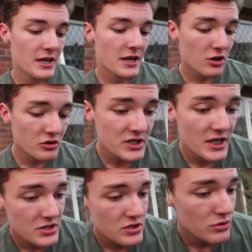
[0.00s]
a
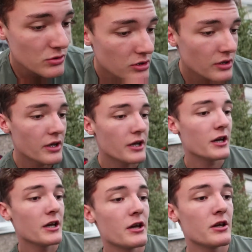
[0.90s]
Continental
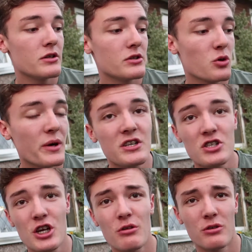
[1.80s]
Twin
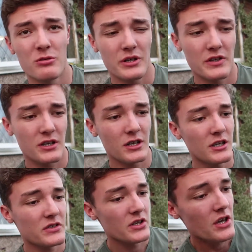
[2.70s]
Duro, I think it
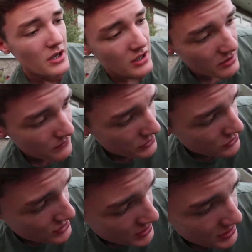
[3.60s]
is, if I
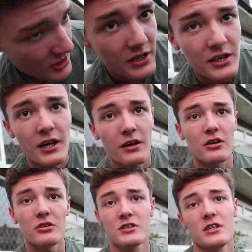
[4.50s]
just check there. Yeah, a
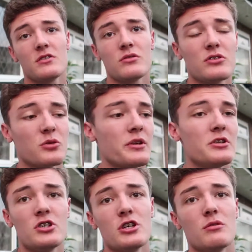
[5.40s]
Continental
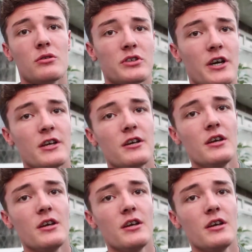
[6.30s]
Twin Duro tyre.